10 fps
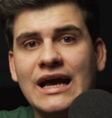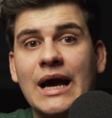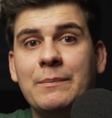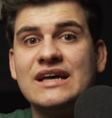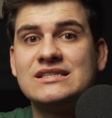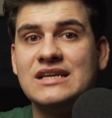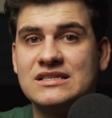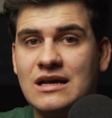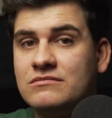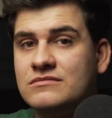I passed the
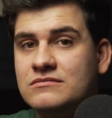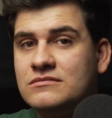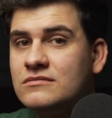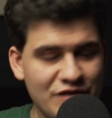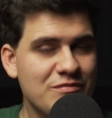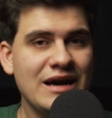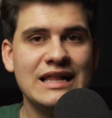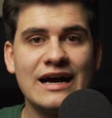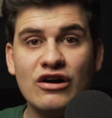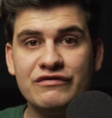exam. With my
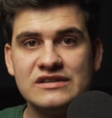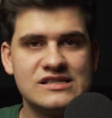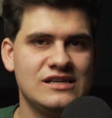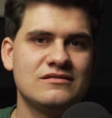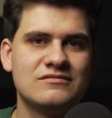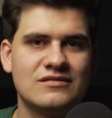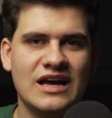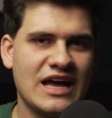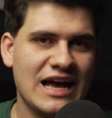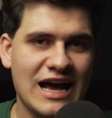luck, obviously,
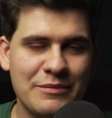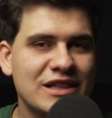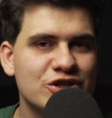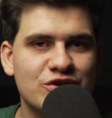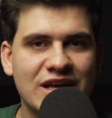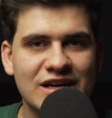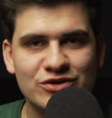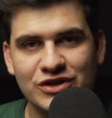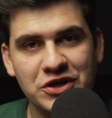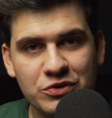I managed to get
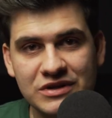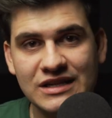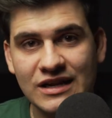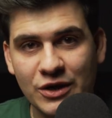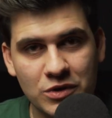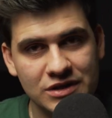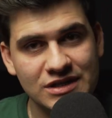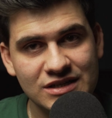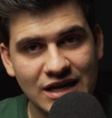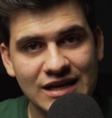into the uni that I
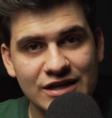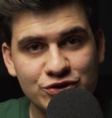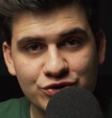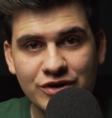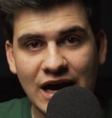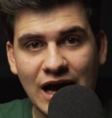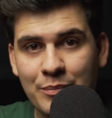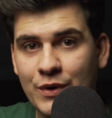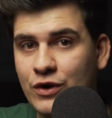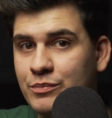wanted, and I took
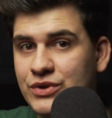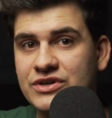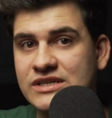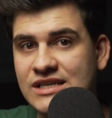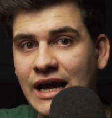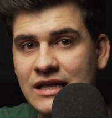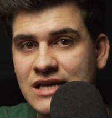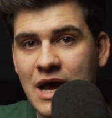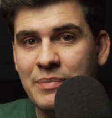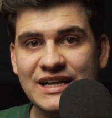up computer
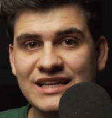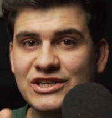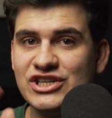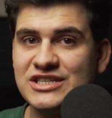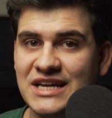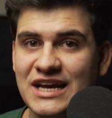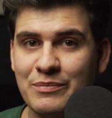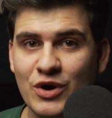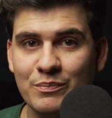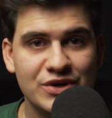science. But I didn't just take
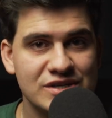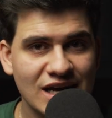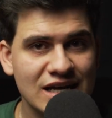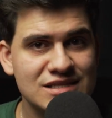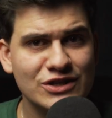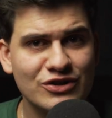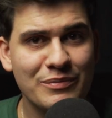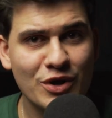up computer science, I took